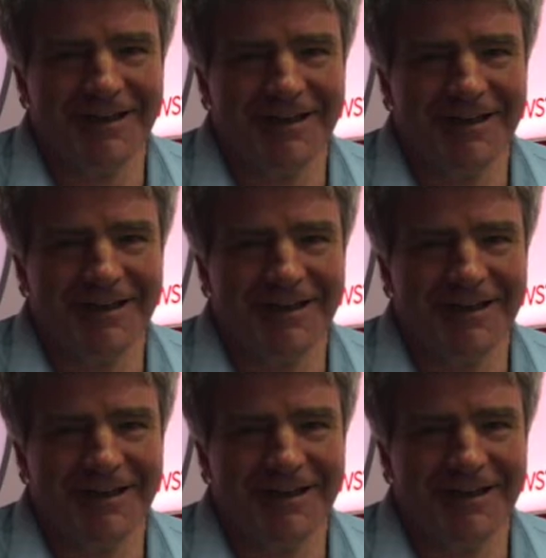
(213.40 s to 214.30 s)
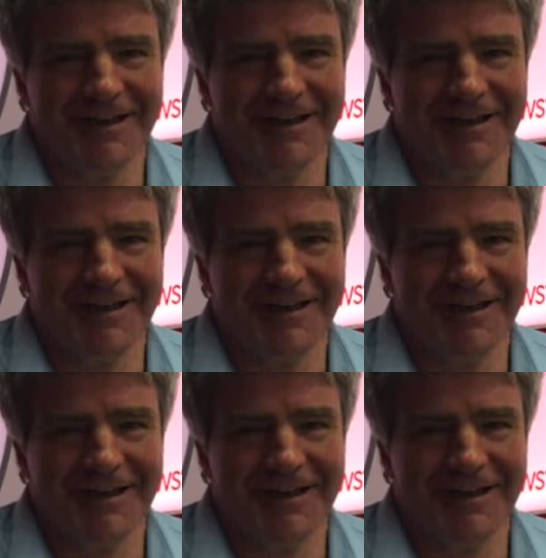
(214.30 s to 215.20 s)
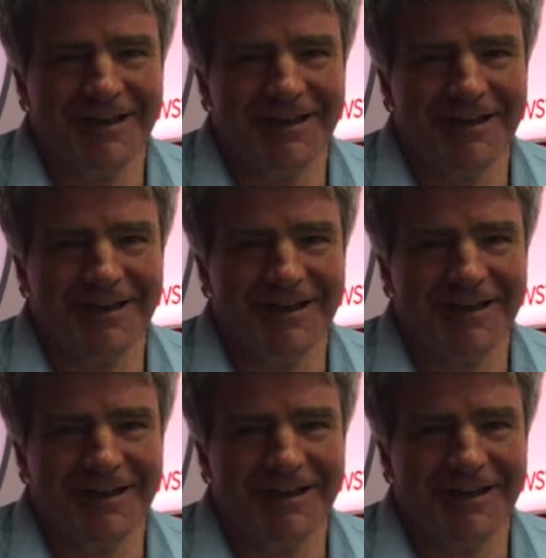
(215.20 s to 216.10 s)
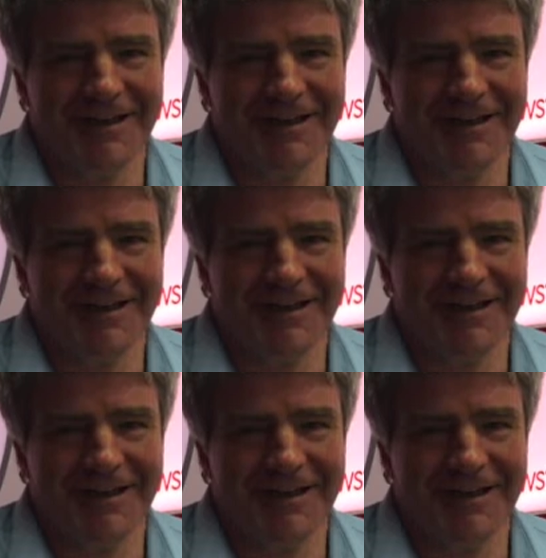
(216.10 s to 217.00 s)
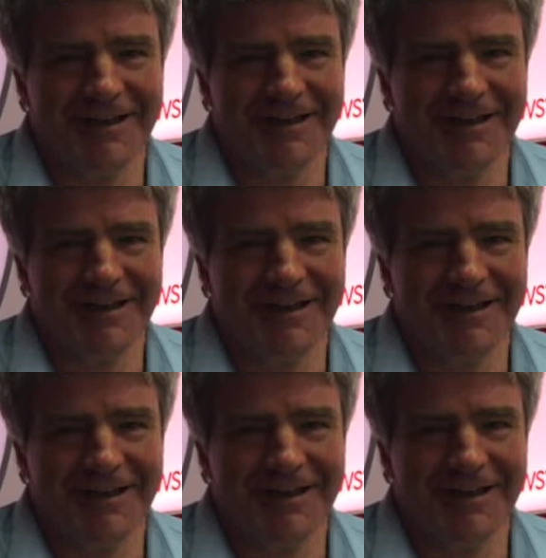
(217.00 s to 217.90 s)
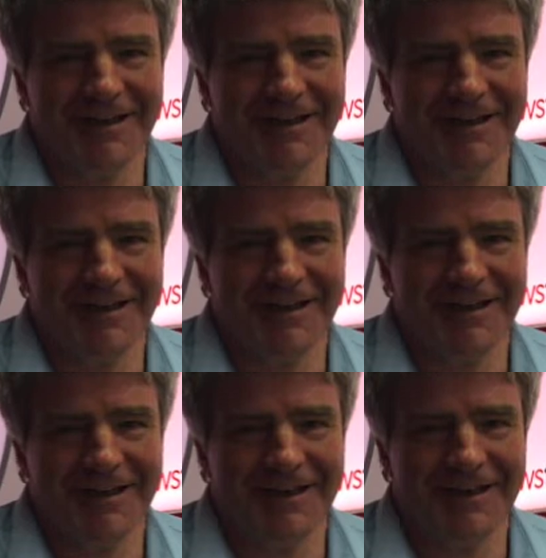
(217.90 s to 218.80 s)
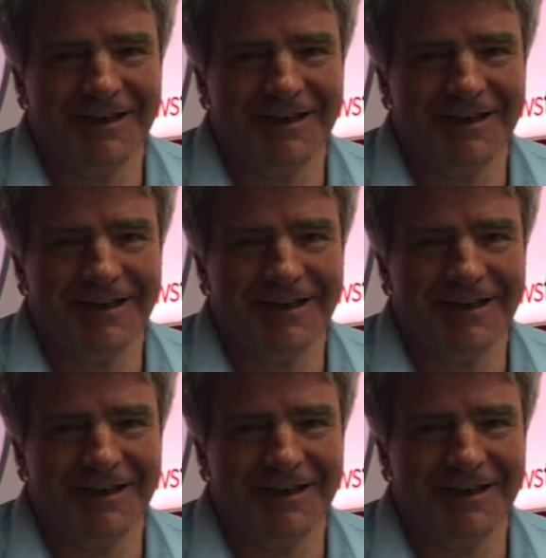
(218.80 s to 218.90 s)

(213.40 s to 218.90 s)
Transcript: The face doesn't move, so there is nothing to read.